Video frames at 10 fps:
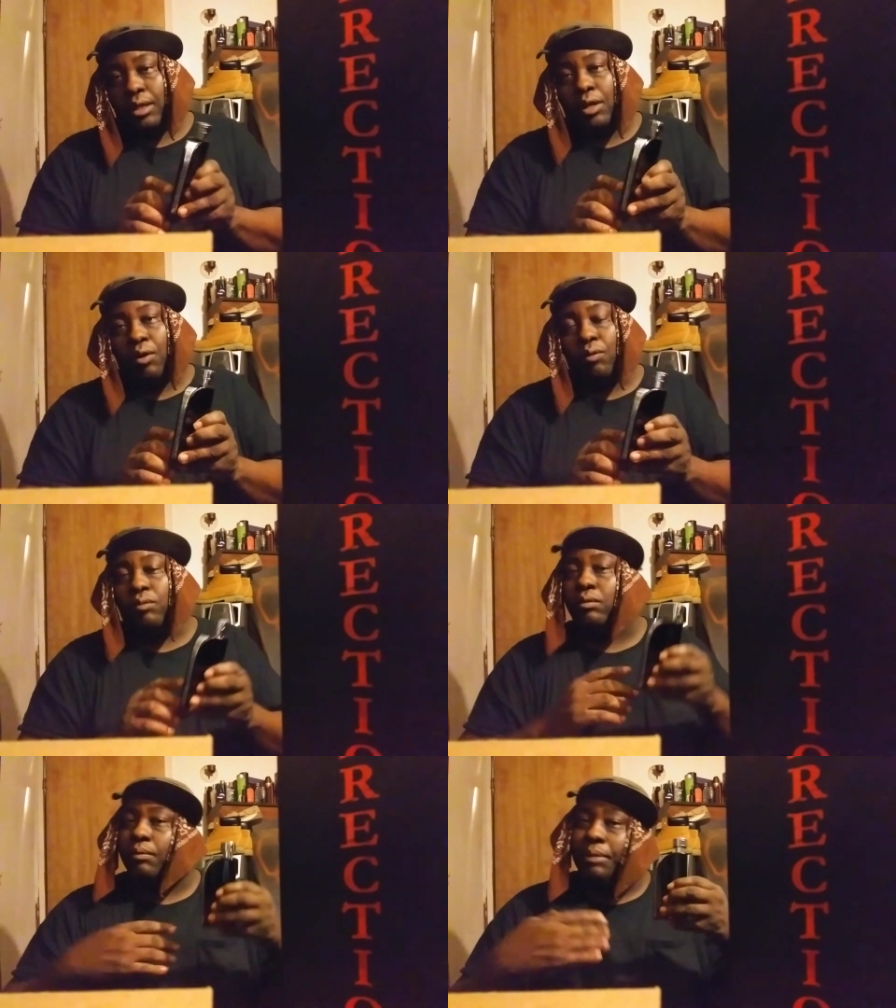You know,
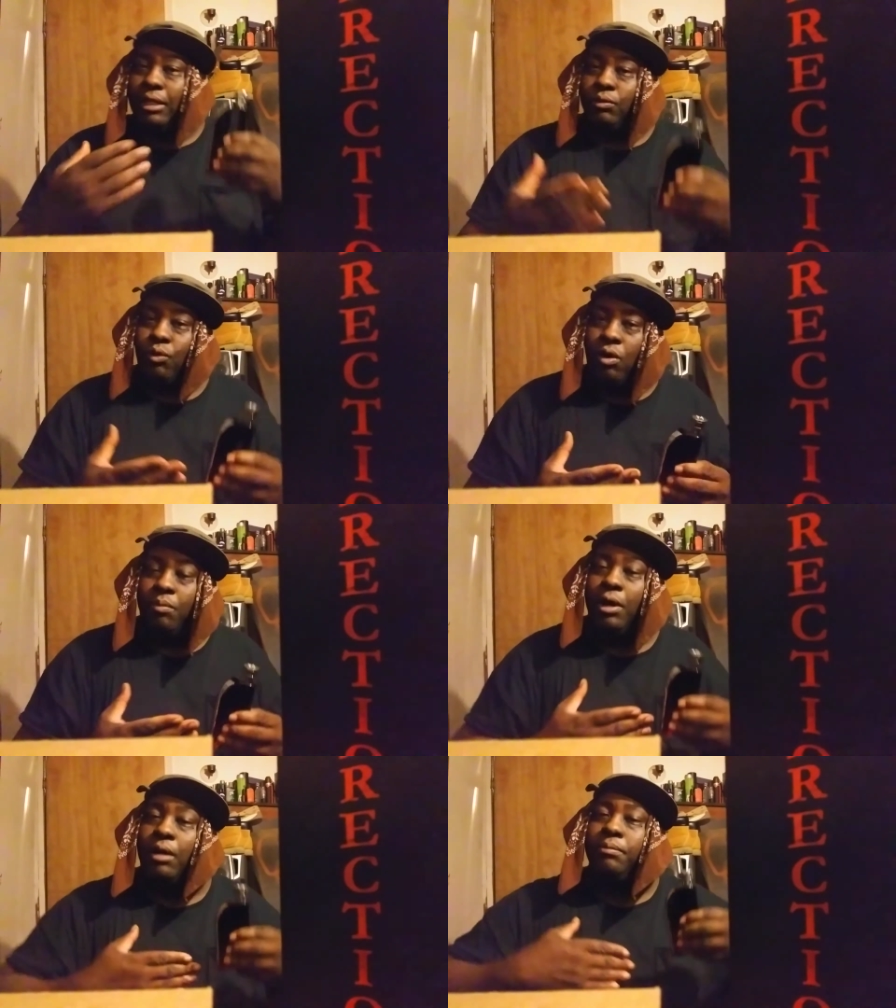when it
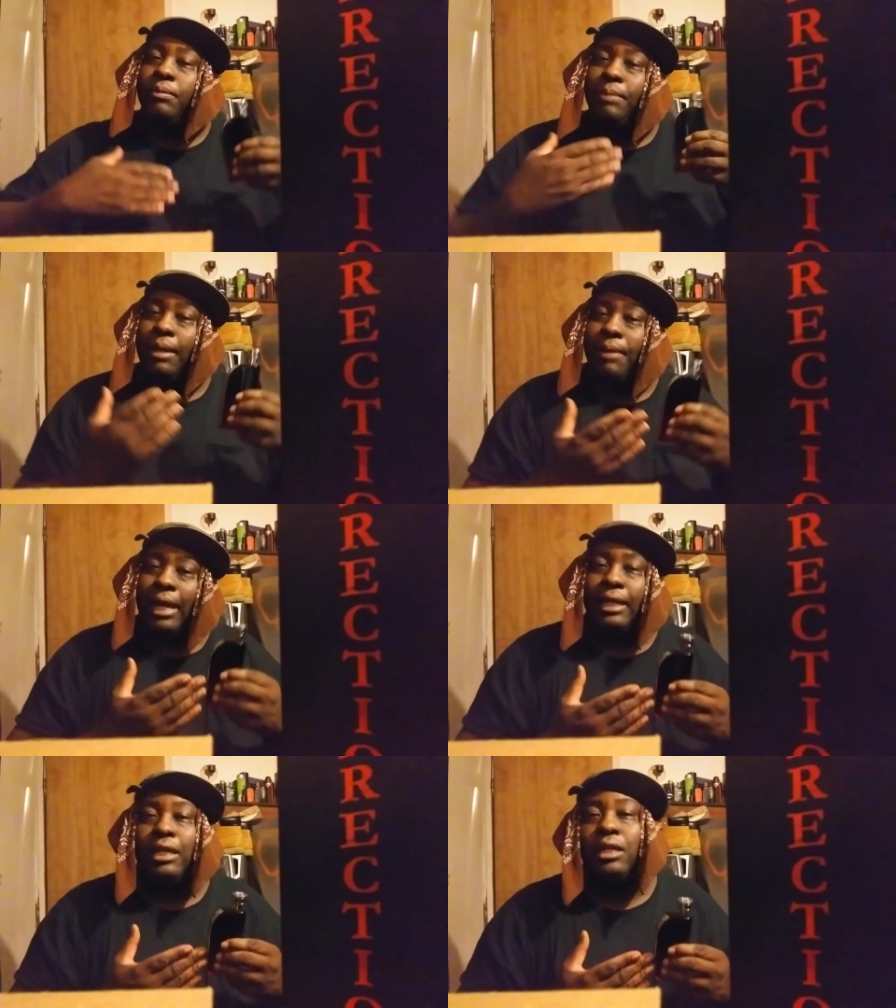warm up, maybe
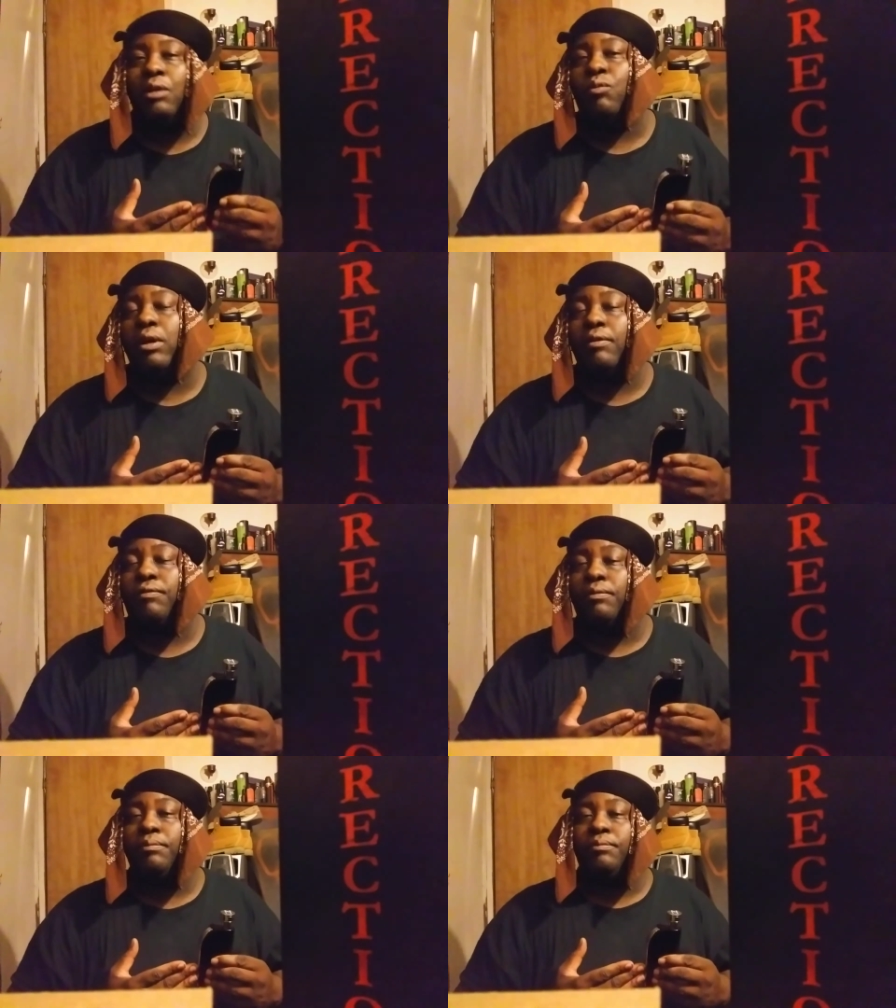I get anywhere
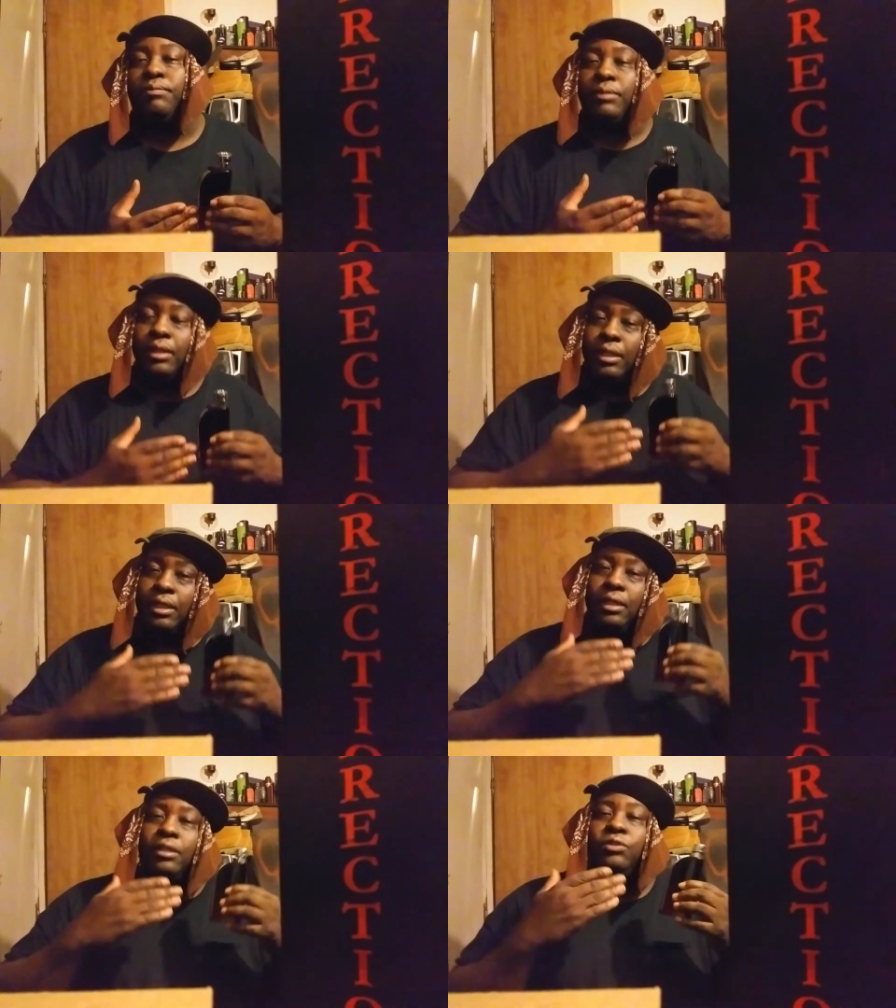from
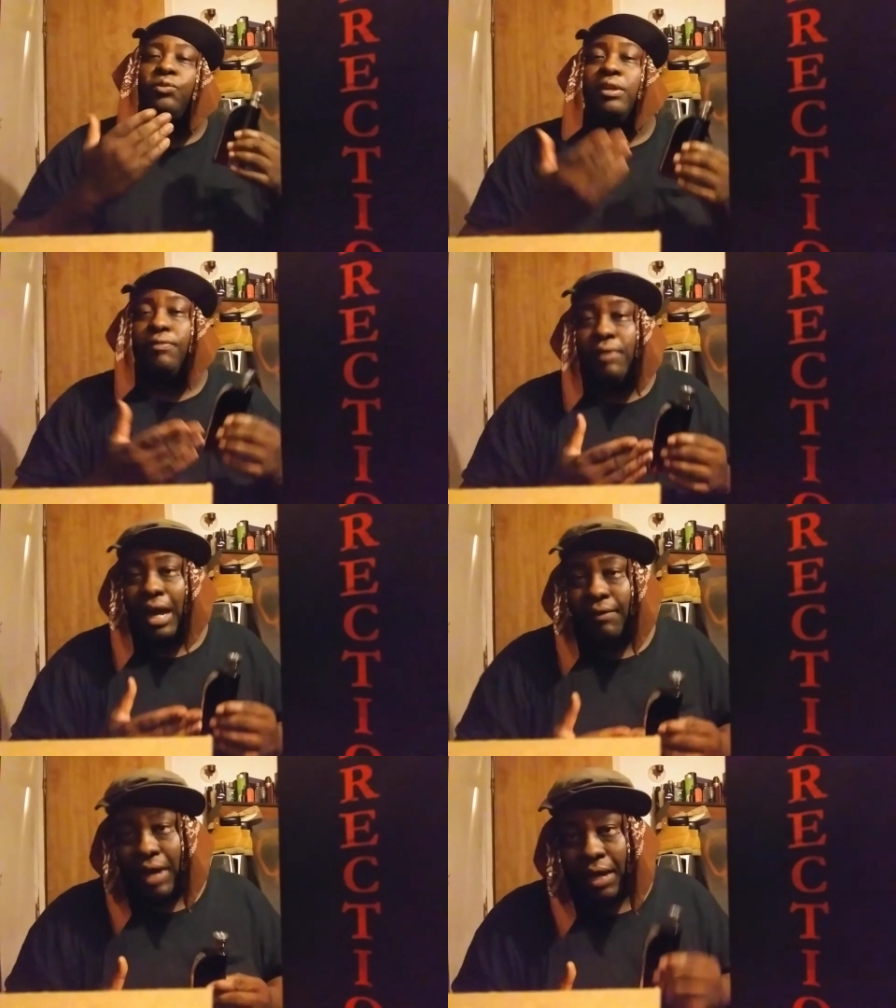three to
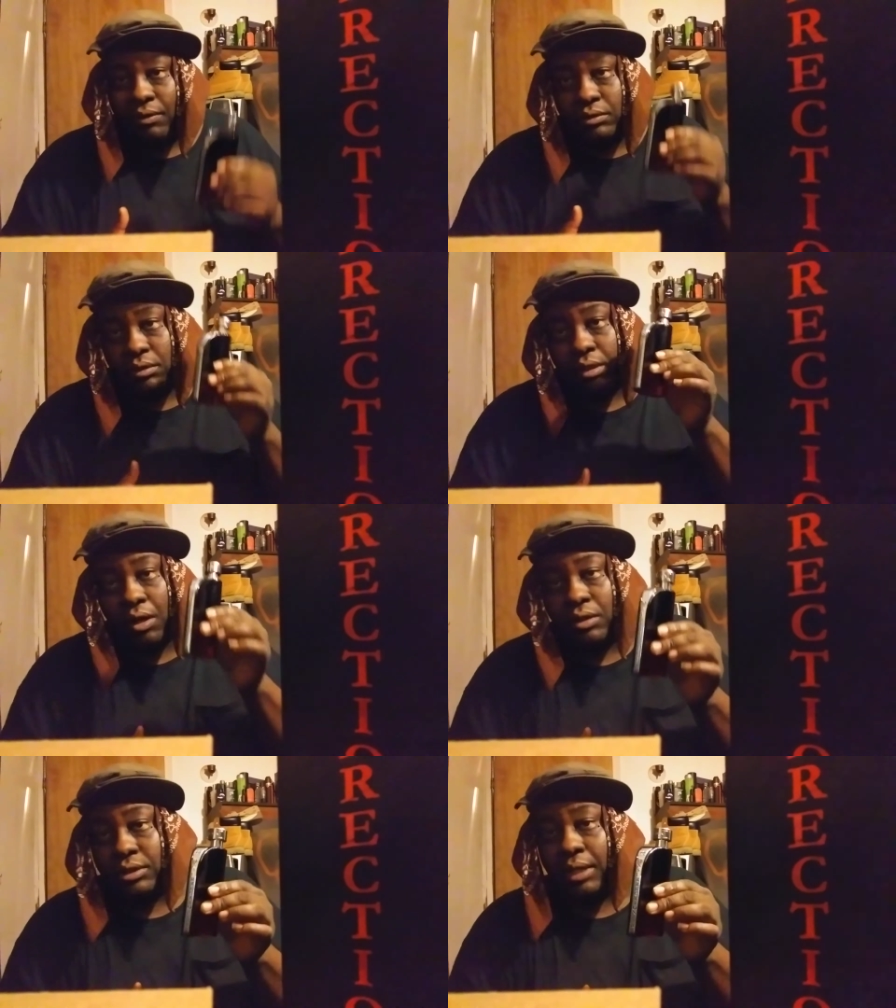five hours of
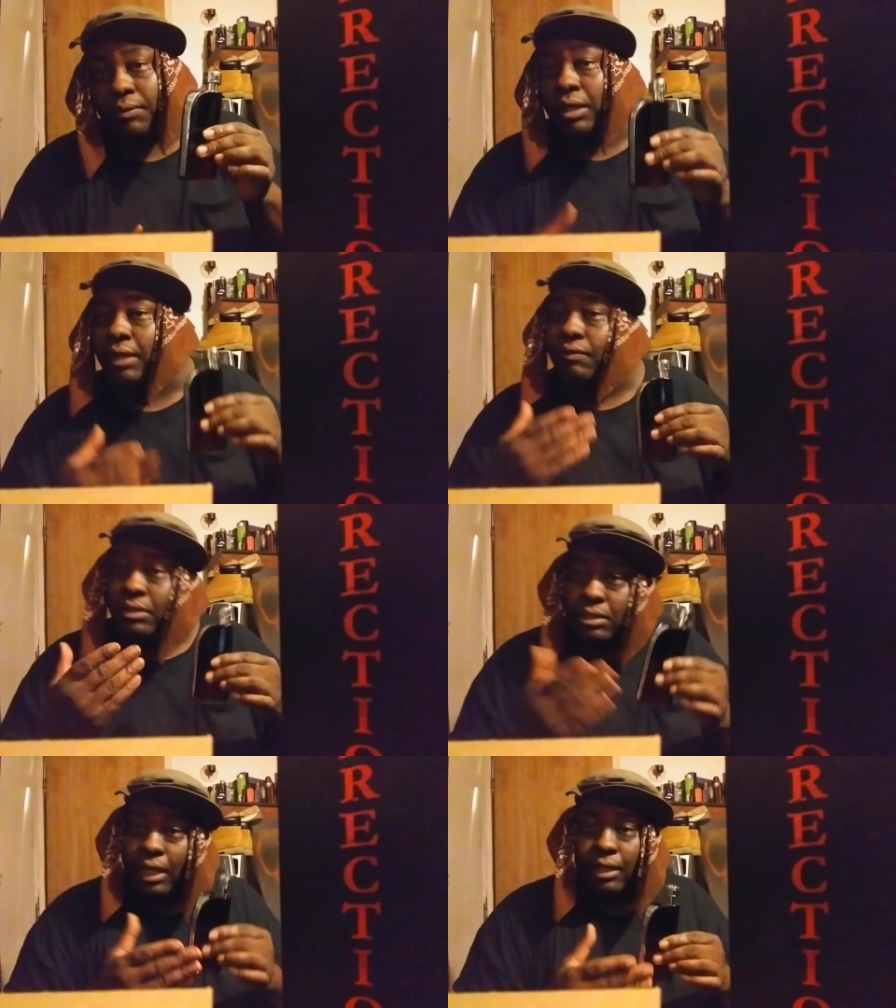longevity, even
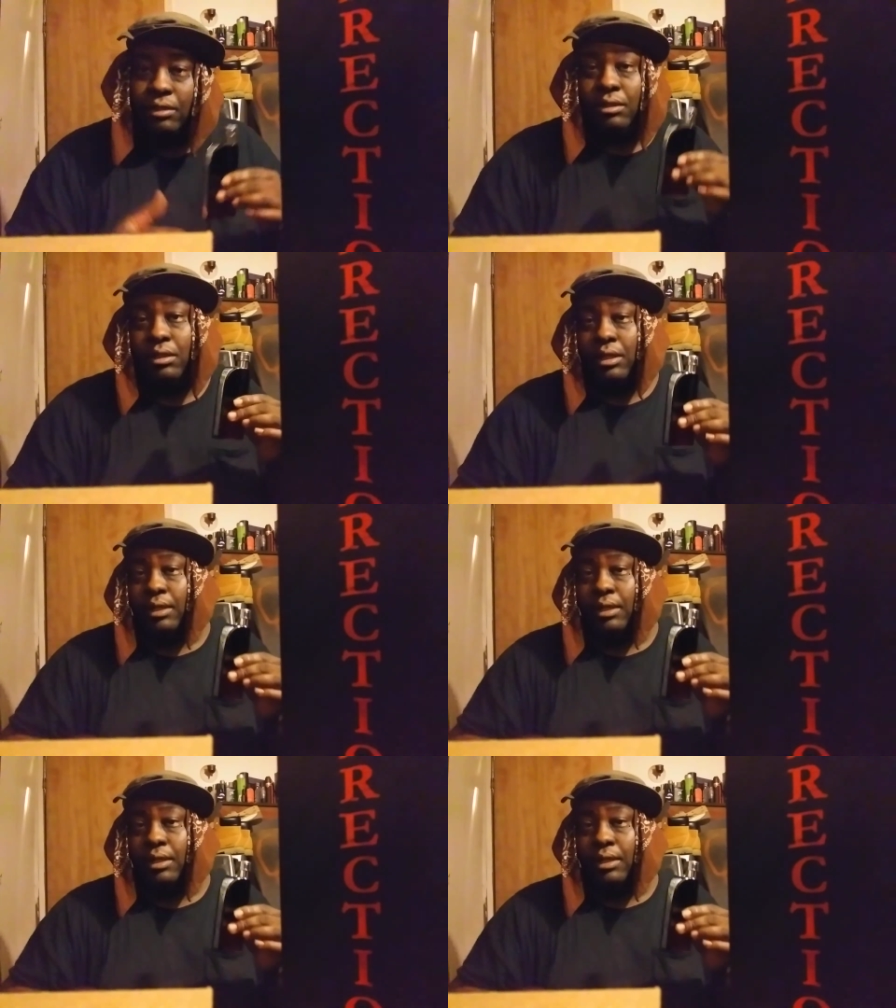six.